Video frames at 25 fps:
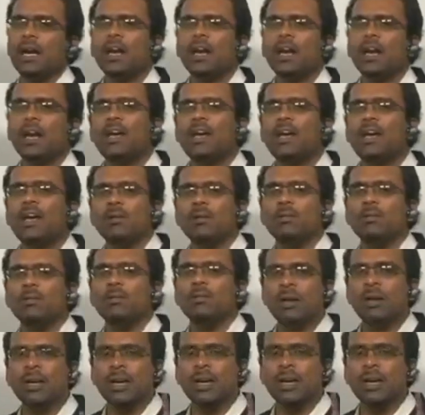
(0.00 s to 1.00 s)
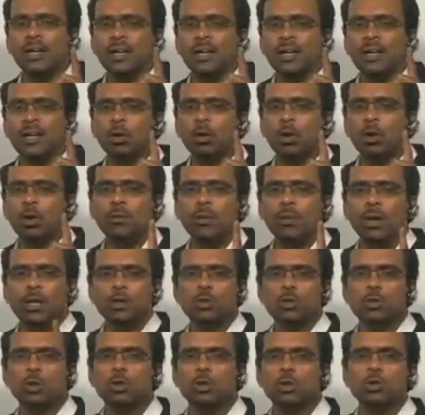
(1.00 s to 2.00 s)
VEE? Earlier we were
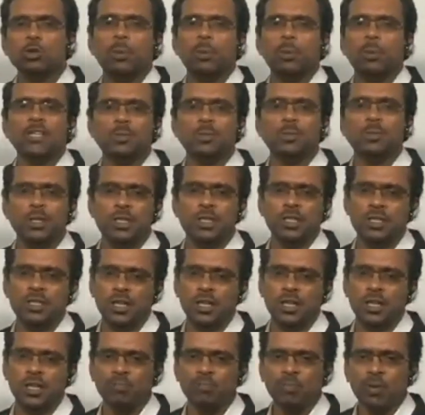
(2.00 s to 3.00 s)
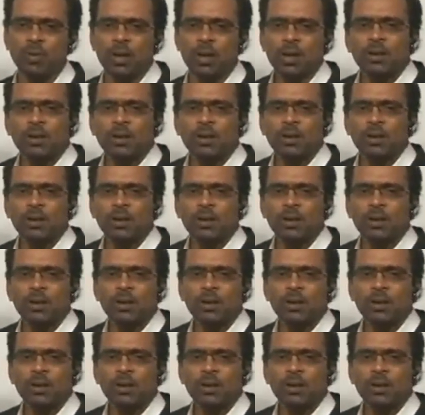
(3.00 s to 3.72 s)
connecting only one source plus VCC.